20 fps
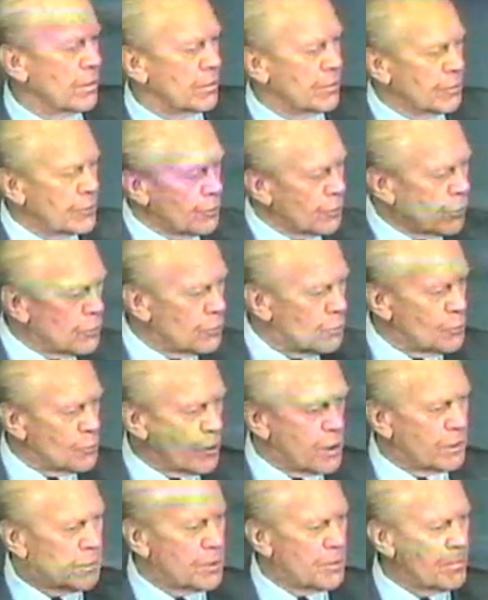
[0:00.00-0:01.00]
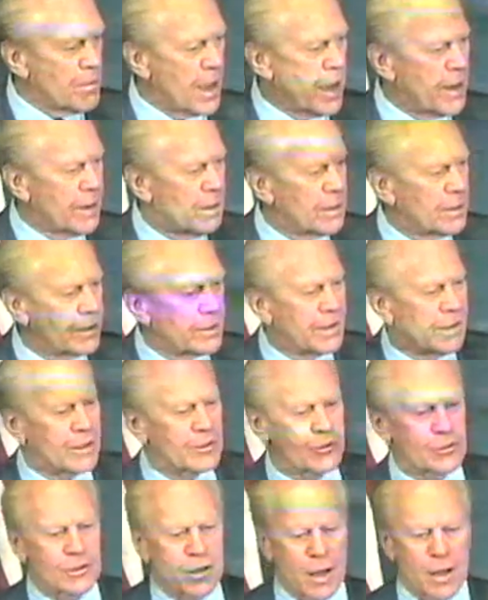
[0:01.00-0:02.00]
You know who won the battle
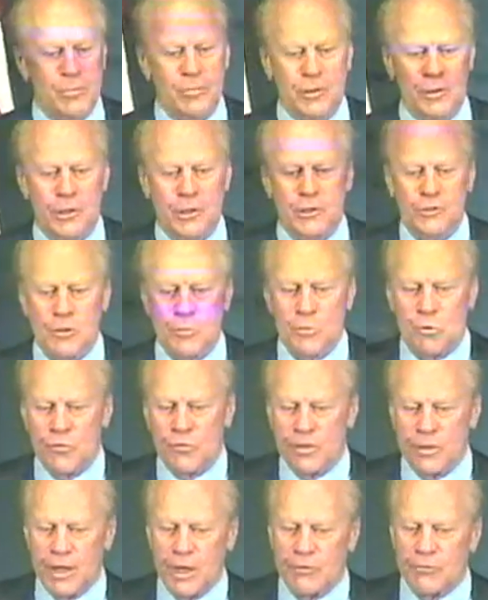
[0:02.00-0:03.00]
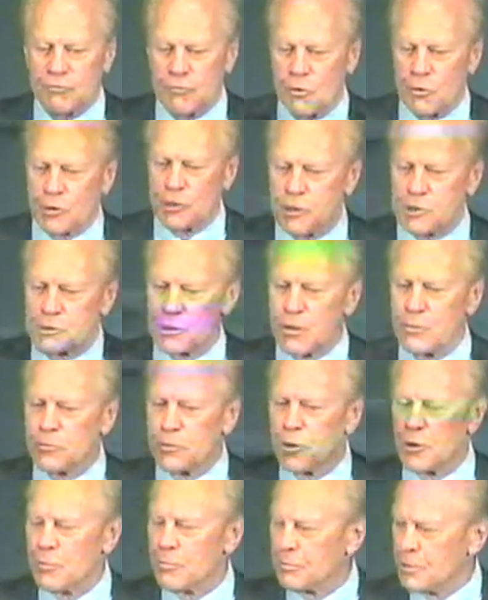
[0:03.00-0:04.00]
against communism over that
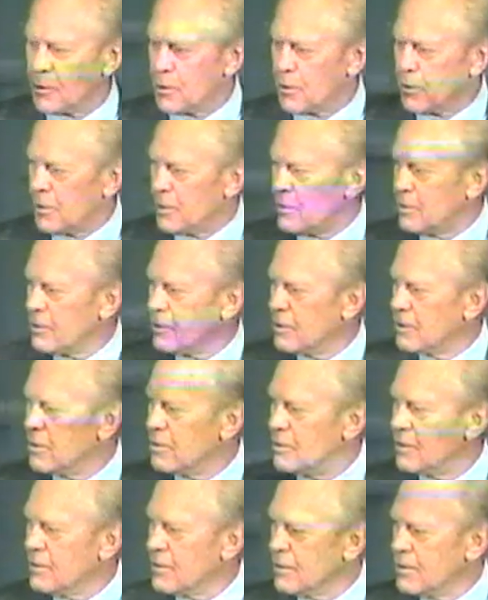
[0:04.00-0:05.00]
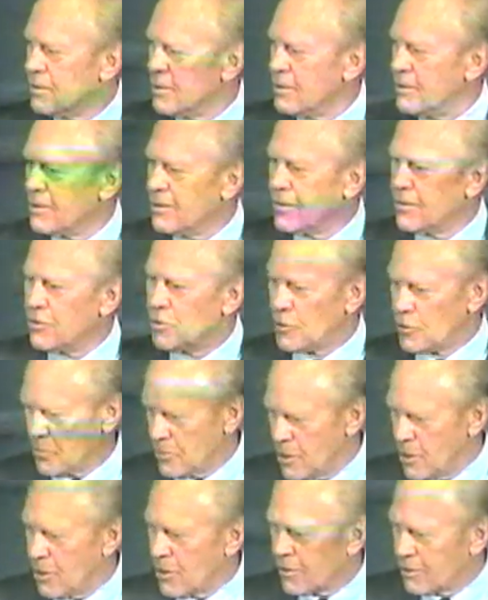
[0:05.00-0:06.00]
40-some-year period? The
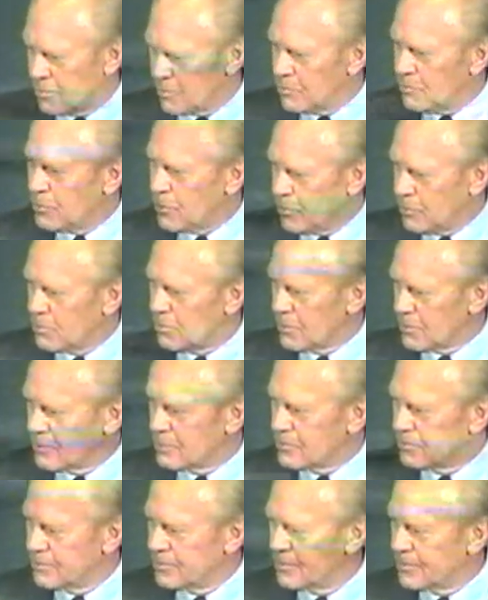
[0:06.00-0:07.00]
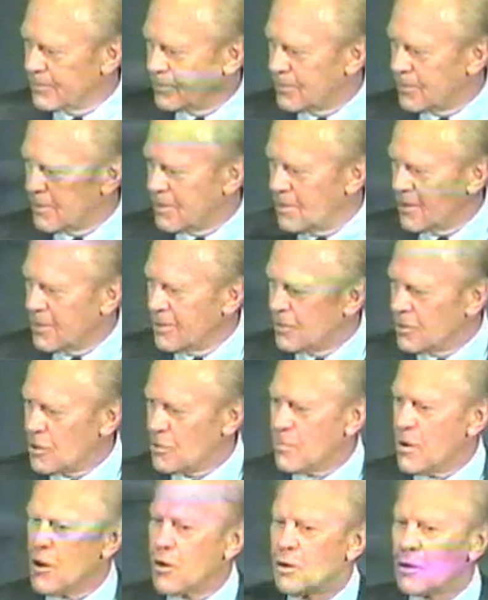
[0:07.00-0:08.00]
American people. The
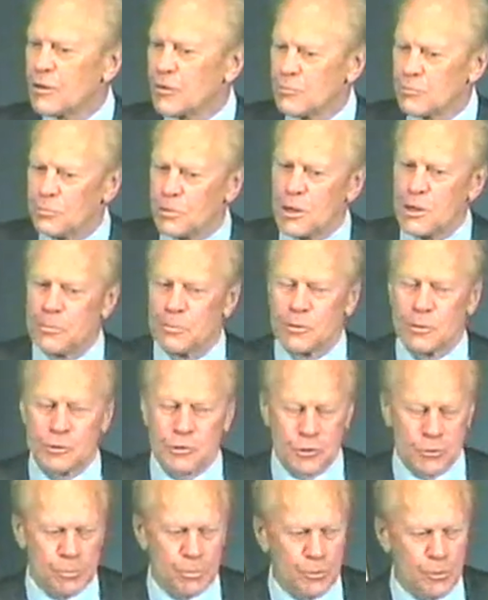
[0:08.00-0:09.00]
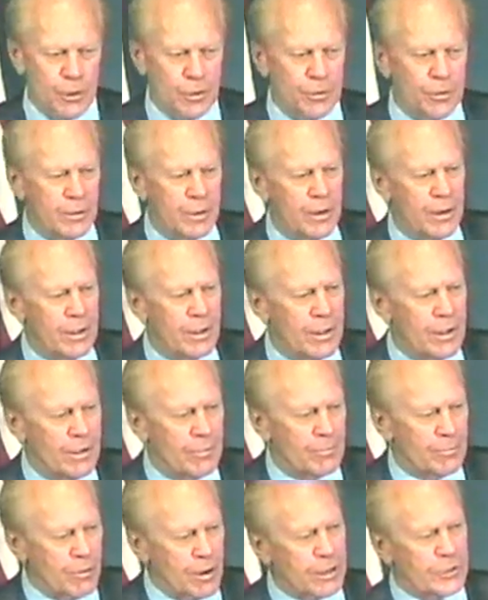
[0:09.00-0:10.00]
American people supported
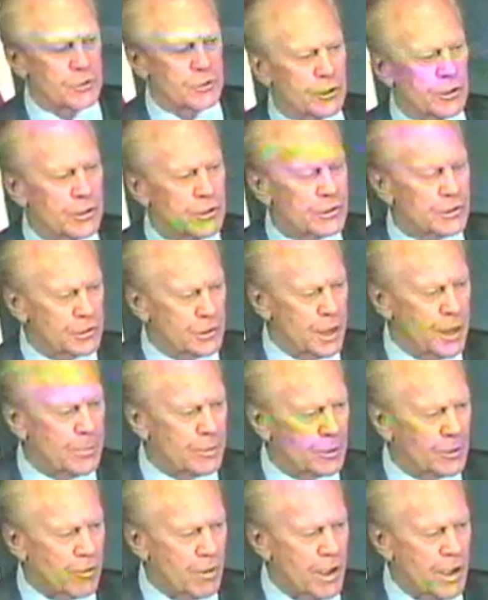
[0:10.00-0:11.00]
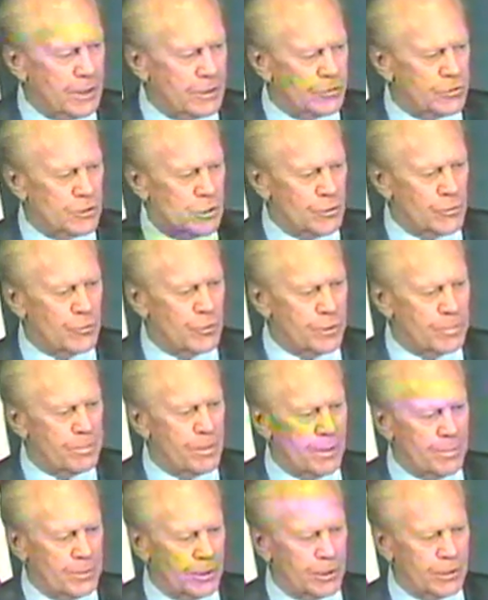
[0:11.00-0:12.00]
presidents, Democrats, and
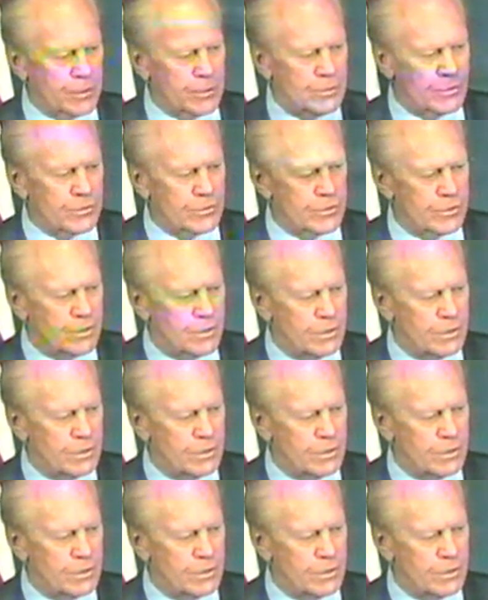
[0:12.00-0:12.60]
Republicans.